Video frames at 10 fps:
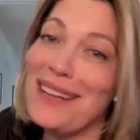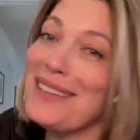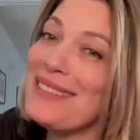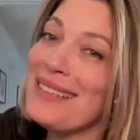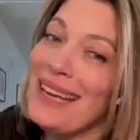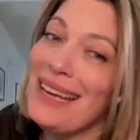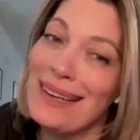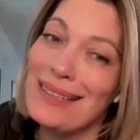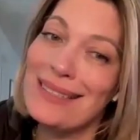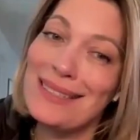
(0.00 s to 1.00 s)
There's tons of
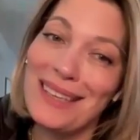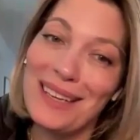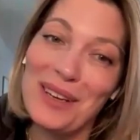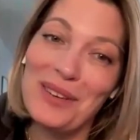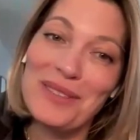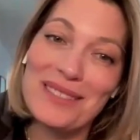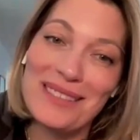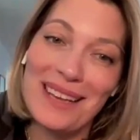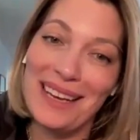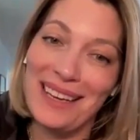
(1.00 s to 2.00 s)
lakes,
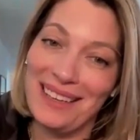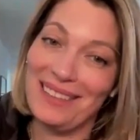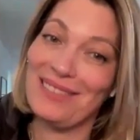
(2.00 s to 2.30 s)
it's like.